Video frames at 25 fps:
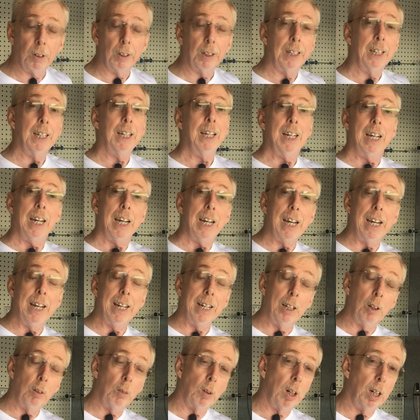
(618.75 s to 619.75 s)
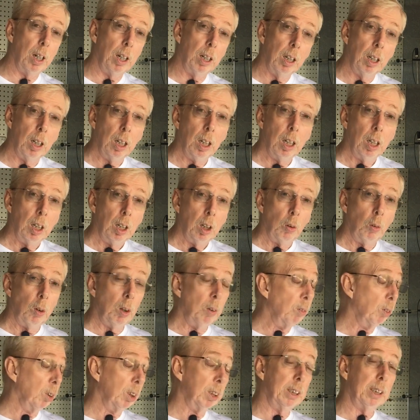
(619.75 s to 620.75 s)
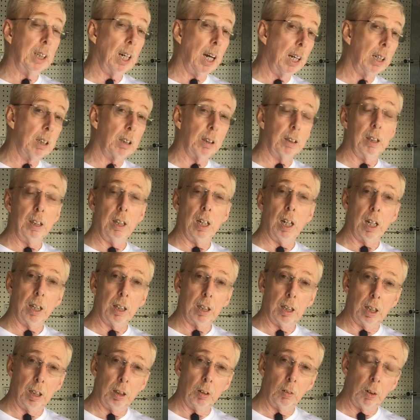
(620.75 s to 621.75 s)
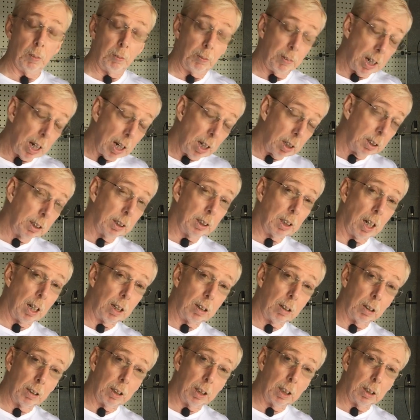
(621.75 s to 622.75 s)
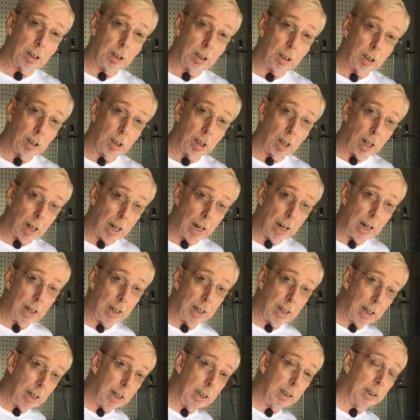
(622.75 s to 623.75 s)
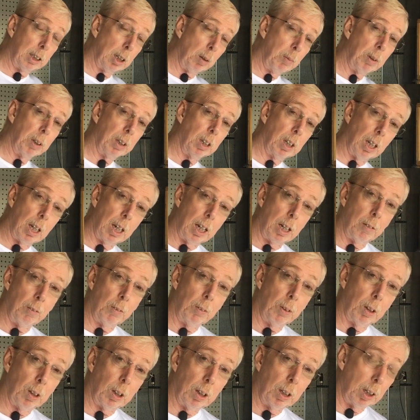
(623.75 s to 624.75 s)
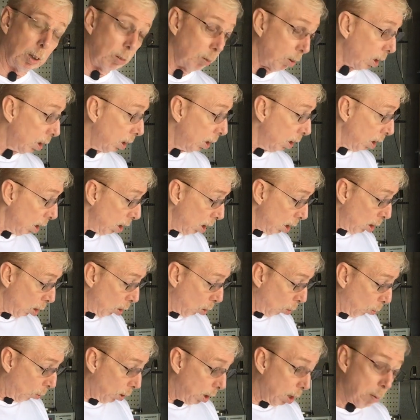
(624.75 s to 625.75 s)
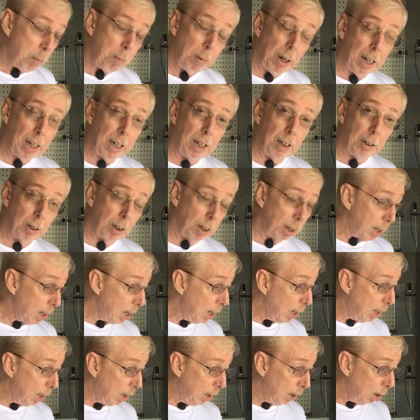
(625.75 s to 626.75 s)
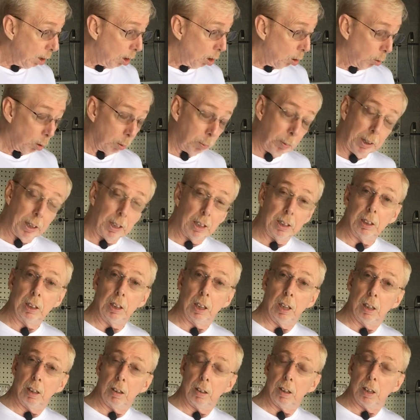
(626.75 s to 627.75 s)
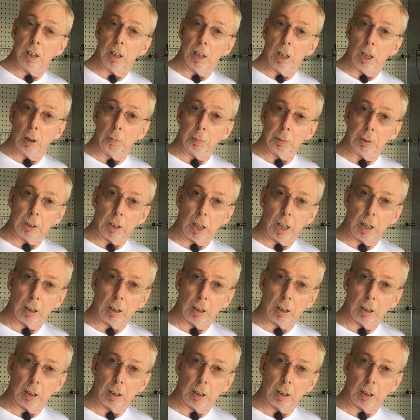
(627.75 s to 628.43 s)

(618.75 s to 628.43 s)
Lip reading: anyway. We've recycled nothing. We've downcycled it, and it ends up in the landfill anyway. What I'm making today would be considered an upcycle.